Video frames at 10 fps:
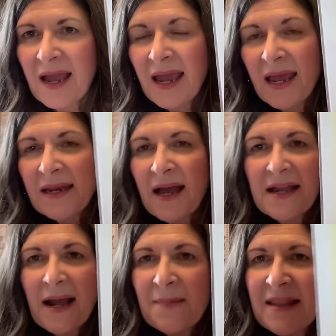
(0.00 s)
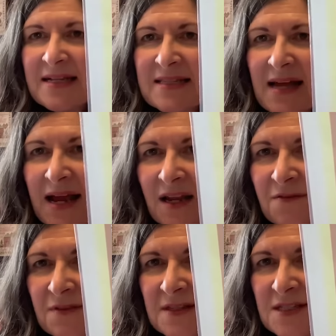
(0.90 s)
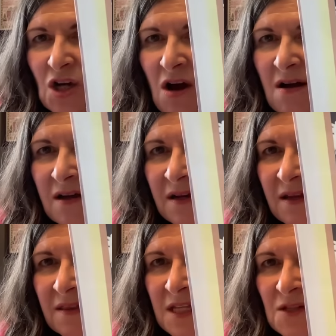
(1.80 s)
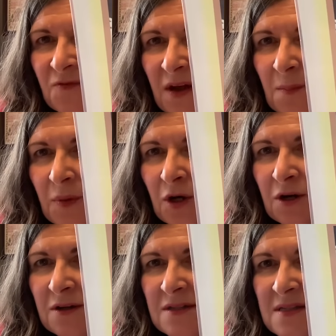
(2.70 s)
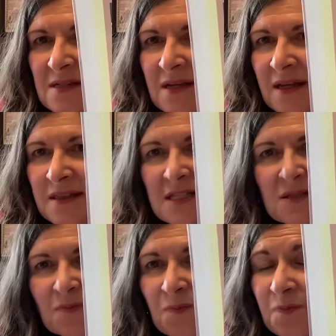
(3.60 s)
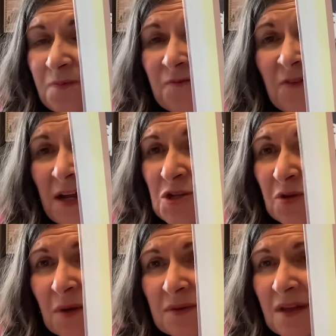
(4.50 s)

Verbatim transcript: And I, I mean, that's, I love this dog, these fun birds, this fun tree with,